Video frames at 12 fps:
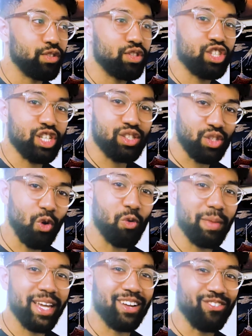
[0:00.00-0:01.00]
Just don't
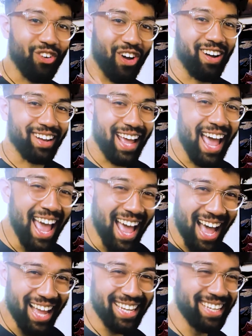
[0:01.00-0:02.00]
make it wrong.
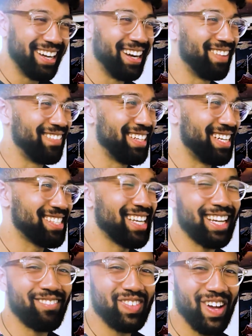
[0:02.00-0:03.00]
You know what I mean? It's
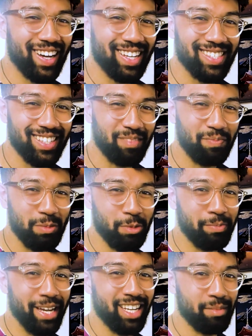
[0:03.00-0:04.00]
like I'm talking to the
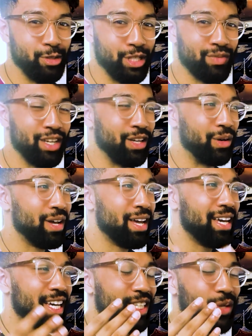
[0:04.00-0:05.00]
people making a music video.
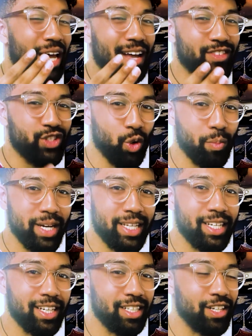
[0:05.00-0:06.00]
You have so many
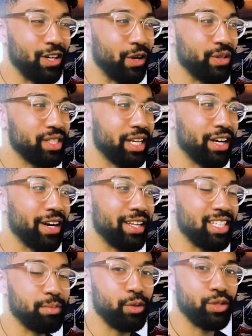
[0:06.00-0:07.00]
good girls here in
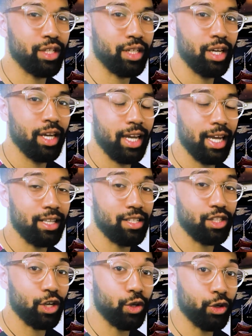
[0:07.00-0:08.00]
this music, in
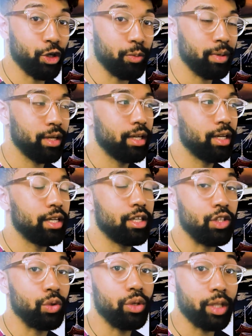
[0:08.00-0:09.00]
this girl group.
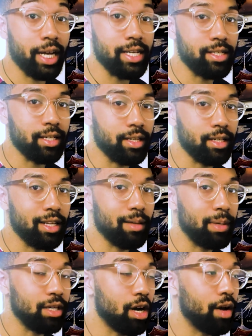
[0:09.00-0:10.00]
Utilize it and
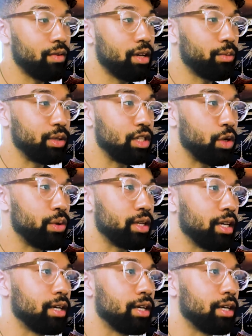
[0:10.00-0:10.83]
be confident when doing